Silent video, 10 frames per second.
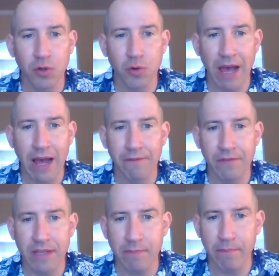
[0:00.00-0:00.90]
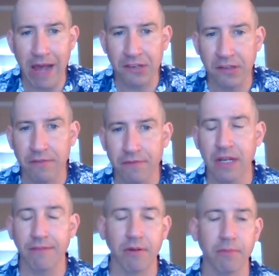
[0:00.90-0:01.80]
you have the massive
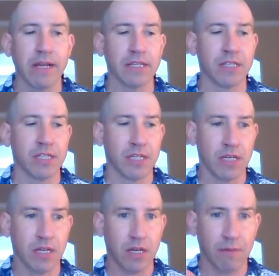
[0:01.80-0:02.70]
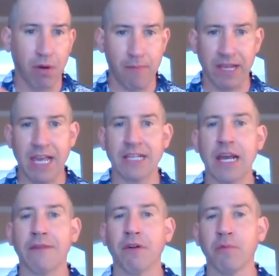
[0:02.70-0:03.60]
government
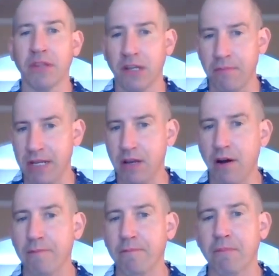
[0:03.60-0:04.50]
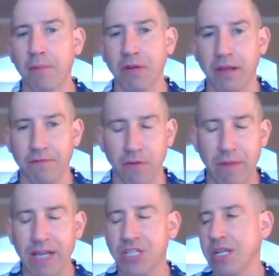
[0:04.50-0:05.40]
propaganda effort with the Committee on Public
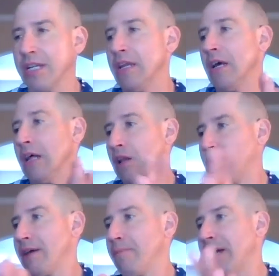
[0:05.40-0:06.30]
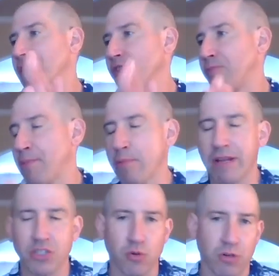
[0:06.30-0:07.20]
Information, led by
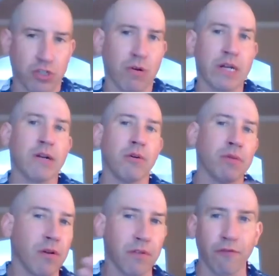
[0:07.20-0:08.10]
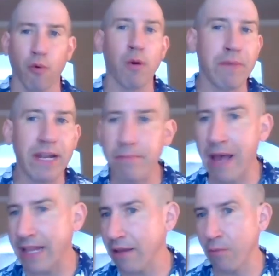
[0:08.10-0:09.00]
newspaperman George Creel, the 4-minute
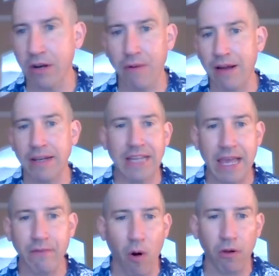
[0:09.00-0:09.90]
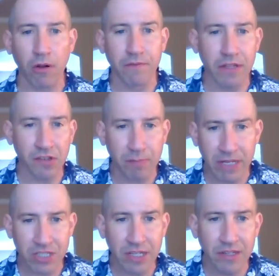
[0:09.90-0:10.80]
men that went around and gave all of these
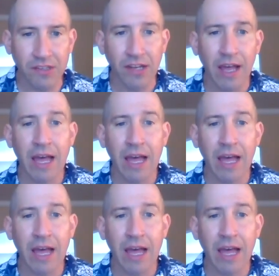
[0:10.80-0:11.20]
speeches.